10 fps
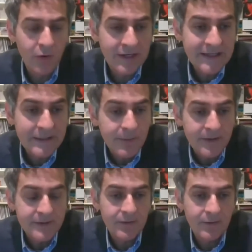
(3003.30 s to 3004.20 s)
a little
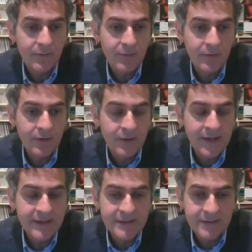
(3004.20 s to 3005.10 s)
bit
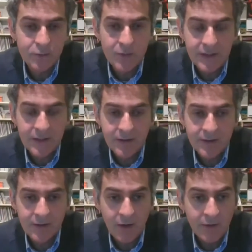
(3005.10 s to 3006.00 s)
later than
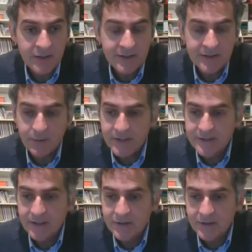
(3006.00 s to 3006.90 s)
only a little bit
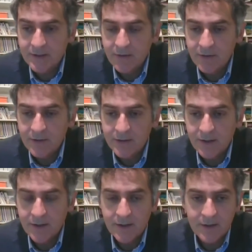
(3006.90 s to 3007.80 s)
actually, than
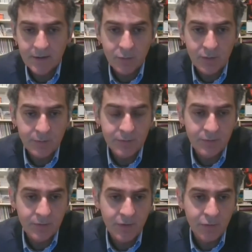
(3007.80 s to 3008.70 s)
we
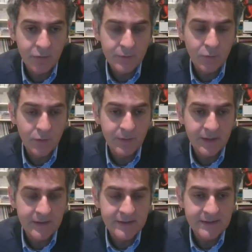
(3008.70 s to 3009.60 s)
thought we would be
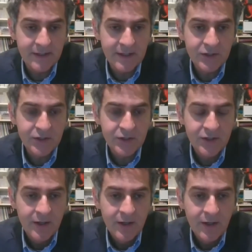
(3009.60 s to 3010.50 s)
at this stage.
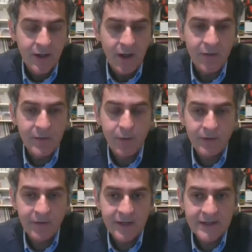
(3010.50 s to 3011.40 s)
I think probably
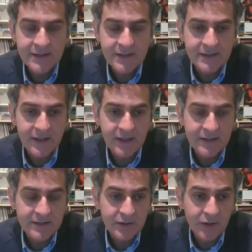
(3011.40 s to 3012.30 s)
the easiest thing is
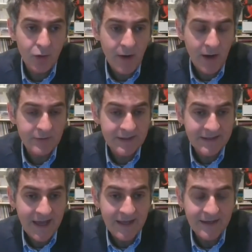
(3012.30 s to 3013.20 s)
to go round
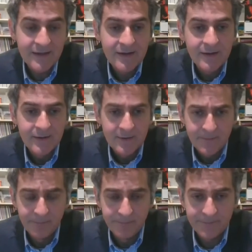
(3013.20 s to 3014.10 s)
again.
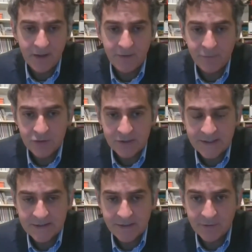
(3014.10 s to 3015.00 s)
Unfortunately, it's
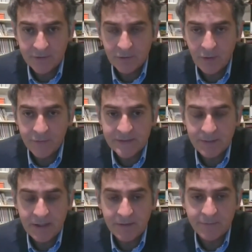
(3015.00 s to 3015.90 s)
difficult on this
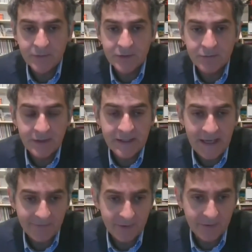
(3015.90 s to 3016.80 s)
platform to really
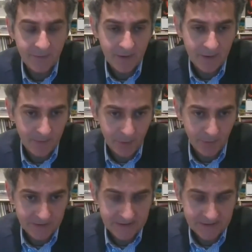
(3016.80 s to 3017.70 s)
have a
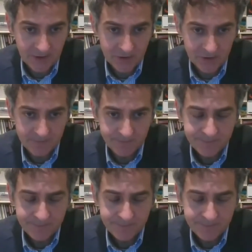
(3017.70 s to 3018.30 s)
proper discussion,